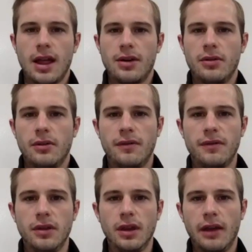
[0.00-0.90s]
I don't know
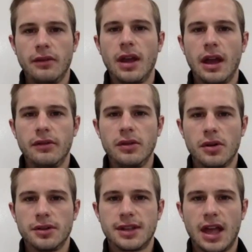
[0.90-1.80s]
if have you
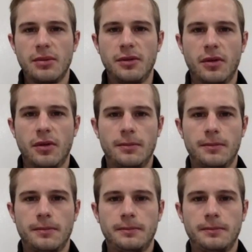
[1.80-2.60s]
noticed that before?